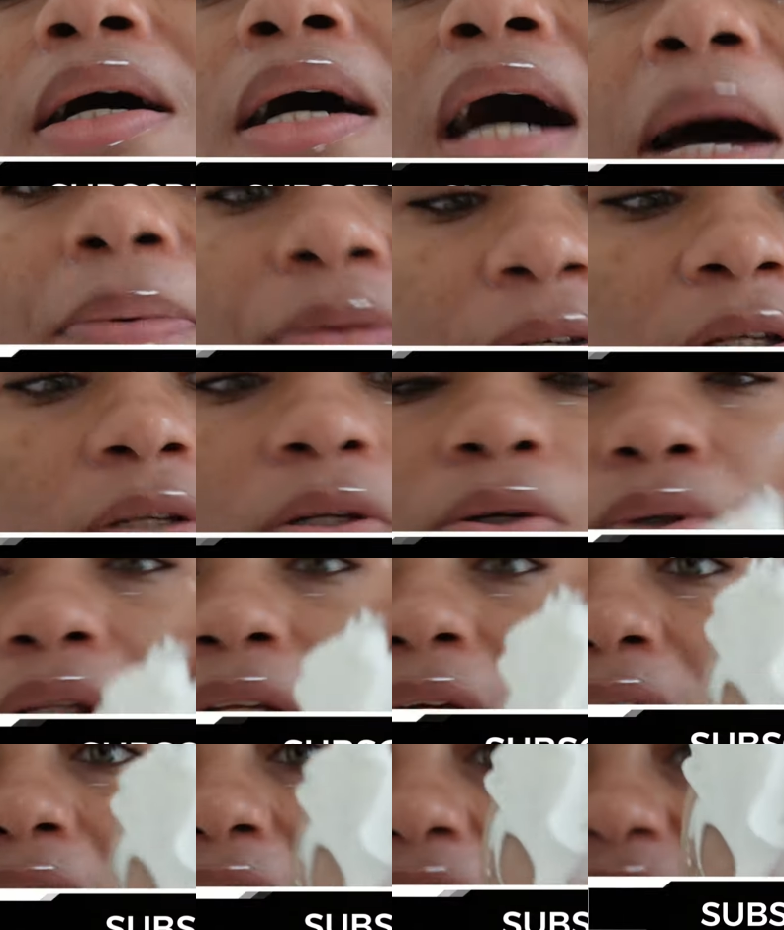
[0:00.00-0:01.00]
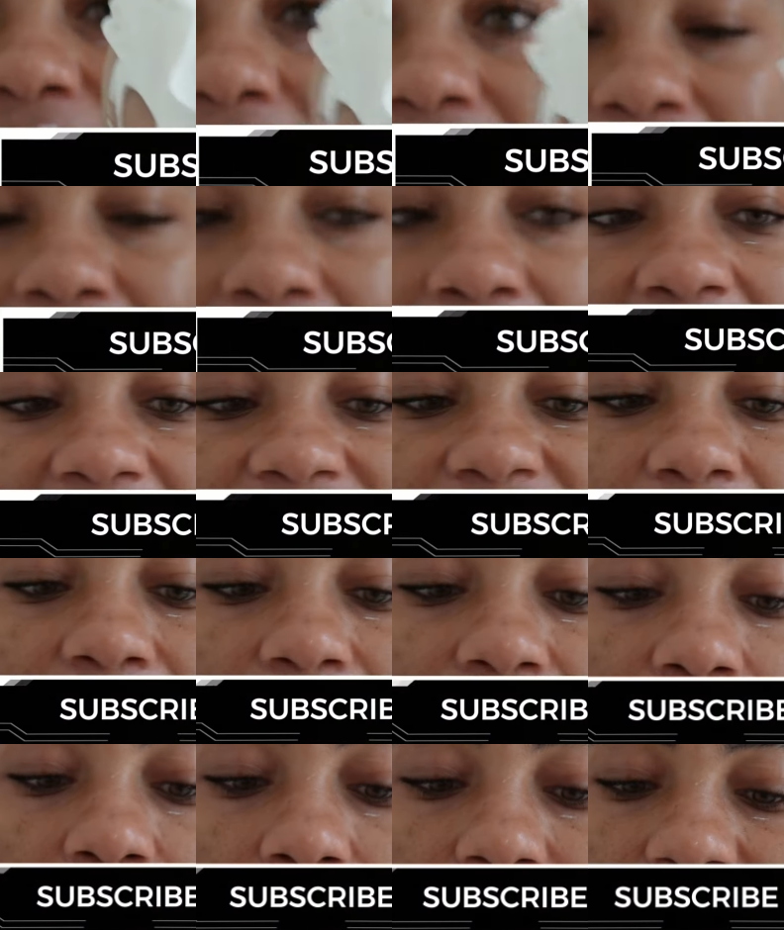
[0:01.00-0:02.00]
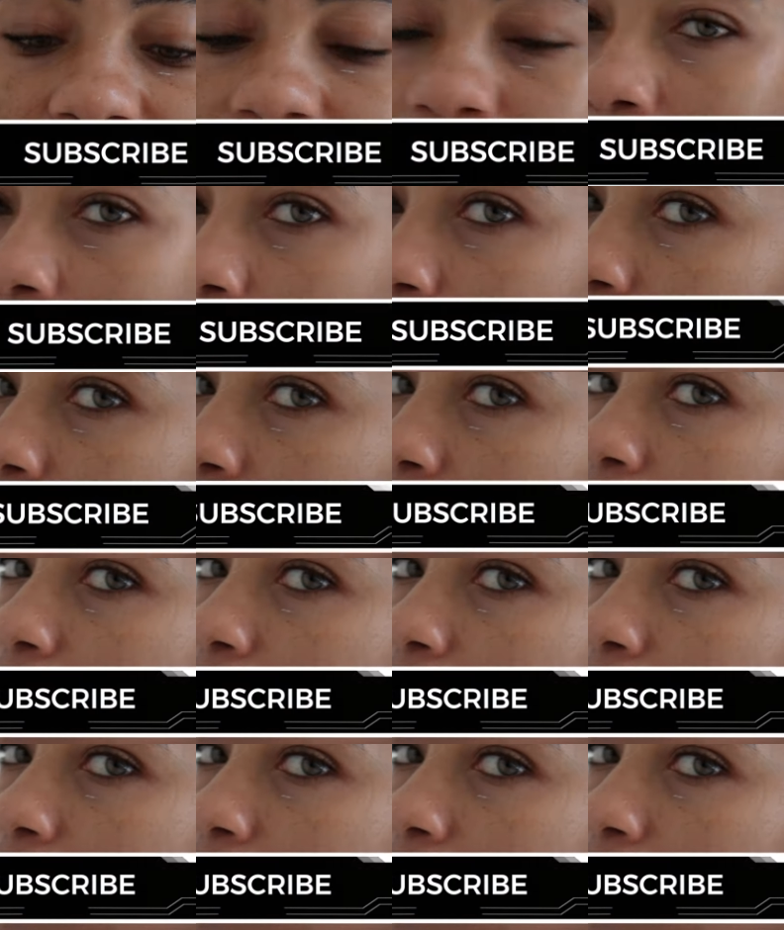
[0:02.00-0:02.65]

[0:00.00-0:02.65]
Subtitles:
Absolutely love it. I've still got some.